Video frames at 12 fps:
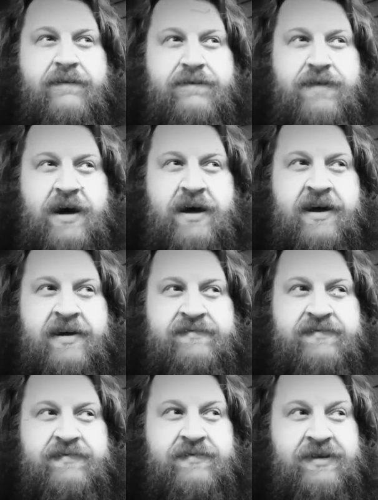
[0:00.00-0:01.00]
5,
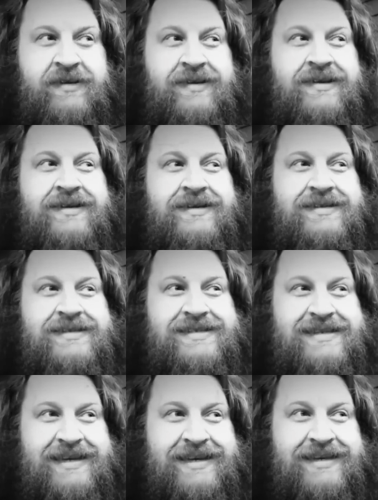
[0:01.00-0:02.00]

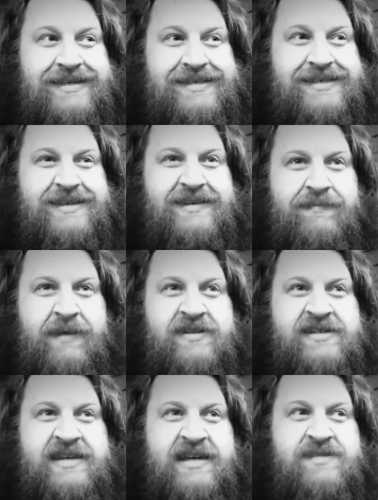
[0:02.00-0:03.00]
6, about
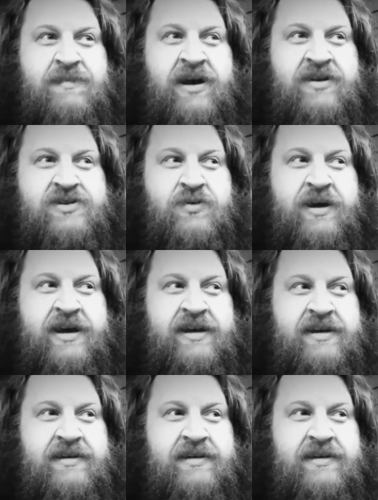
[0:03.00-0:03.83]
6 miles away.